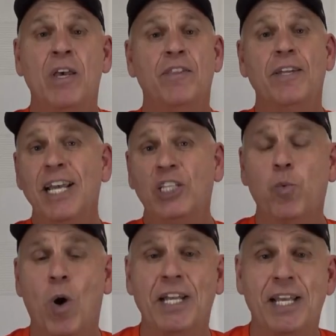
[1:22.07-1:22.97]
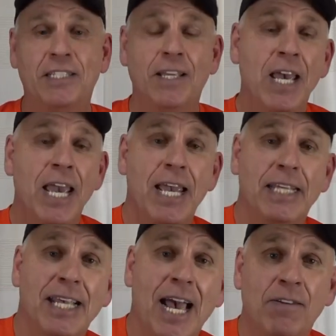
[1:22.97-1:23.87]
The next one is
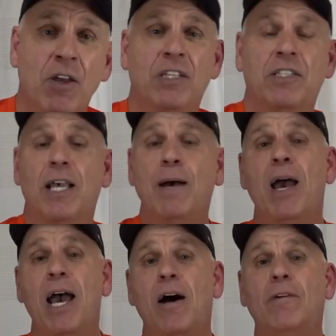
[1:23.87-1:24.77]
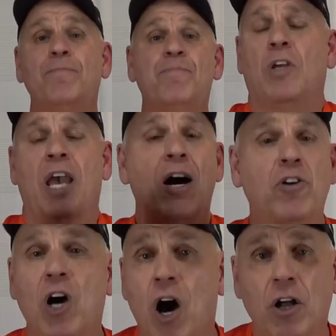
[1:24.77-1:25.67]
is that somehow
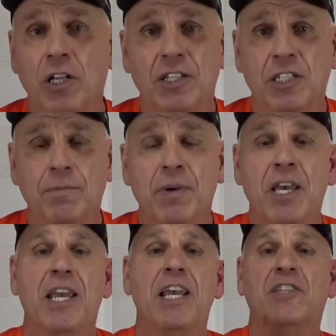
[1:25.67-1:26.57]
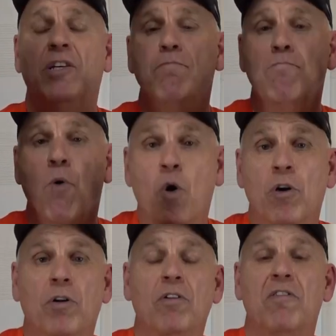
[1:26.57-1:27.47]
alcoholism is a
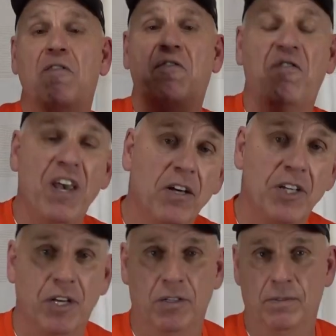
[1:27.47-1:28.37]
moral failure.